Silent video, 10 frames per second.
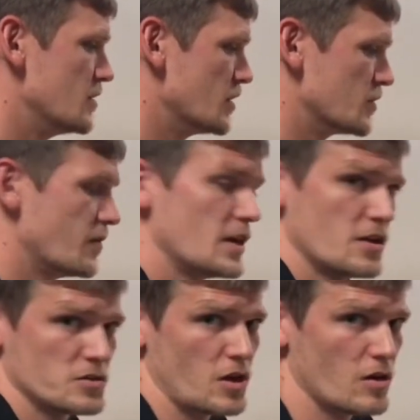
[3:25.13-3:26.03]
There's
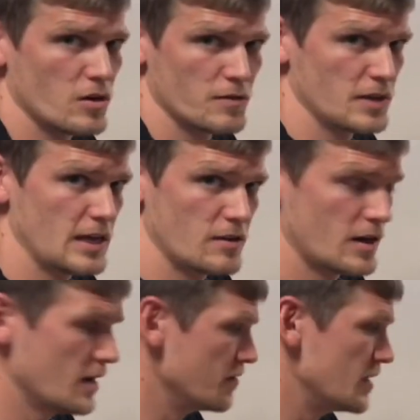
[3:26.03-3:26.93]
videos all over the
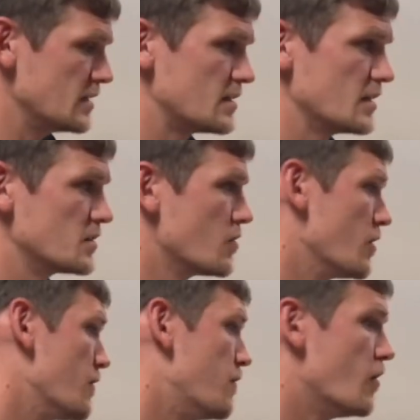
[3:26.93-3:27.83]
internet of these things
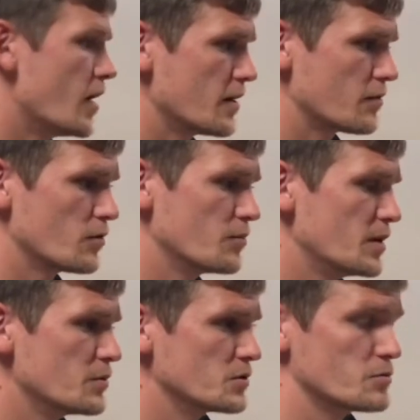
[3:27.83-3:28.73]
going flying through
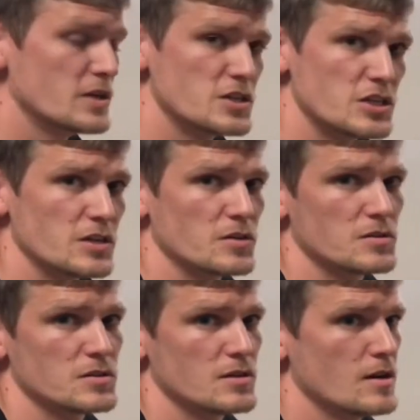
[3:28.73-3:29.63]
people's
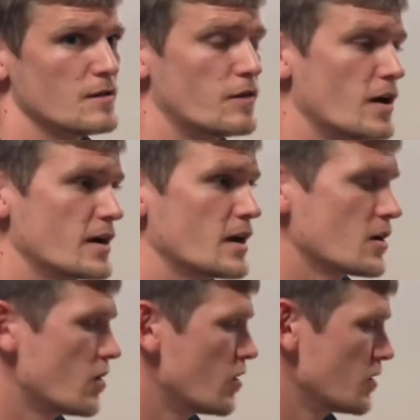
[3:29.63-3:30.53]
windshields, flying
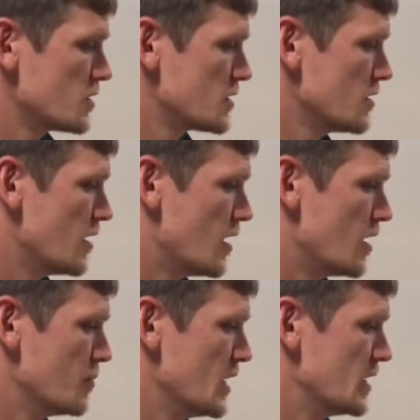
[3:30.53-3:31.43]
at cars,
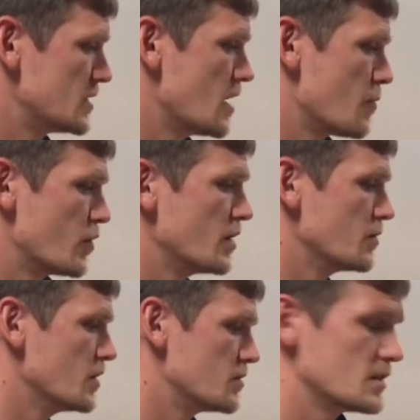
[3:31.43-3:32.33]
and it's not pretty
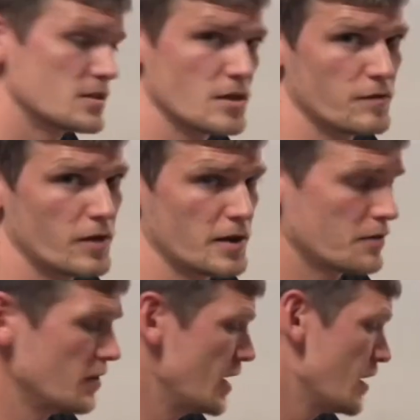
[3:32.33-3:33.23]
when those things go flying
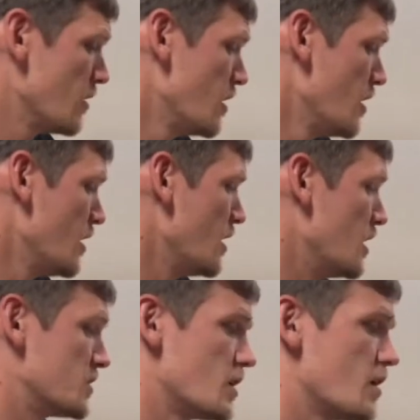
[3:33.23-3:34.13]
through the air.
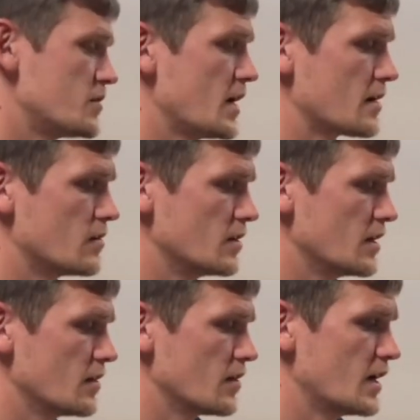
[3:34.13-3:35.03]
A soft shackle, on
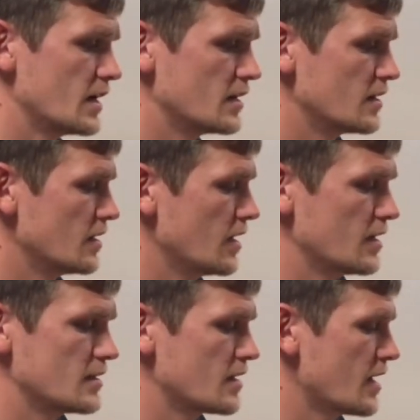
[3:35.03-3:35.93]
the other hand,
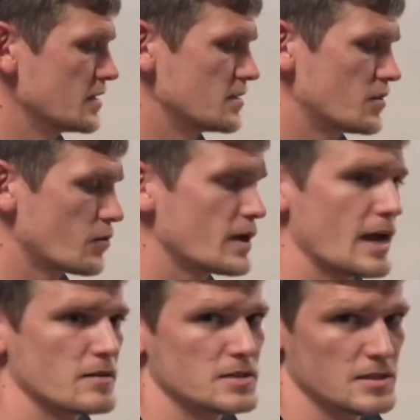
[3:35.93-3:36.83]
guys,
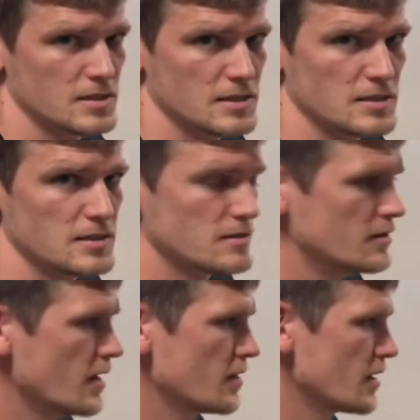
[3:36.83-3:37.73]
3 ounces, this is
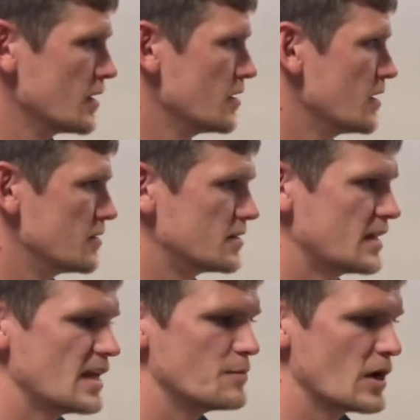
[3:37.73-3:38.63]
nothing. A
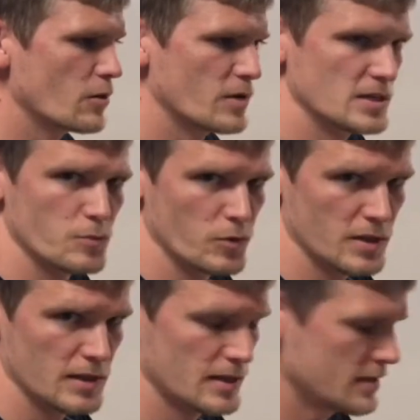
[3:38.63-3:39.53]
teddy bear weighs more
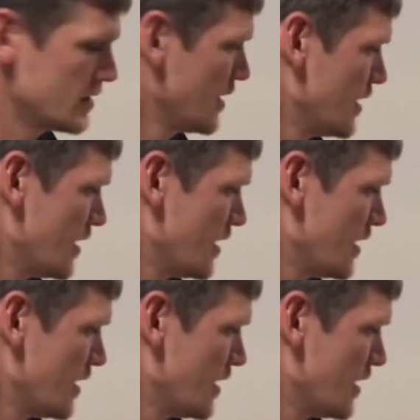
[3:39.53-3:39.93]
than this.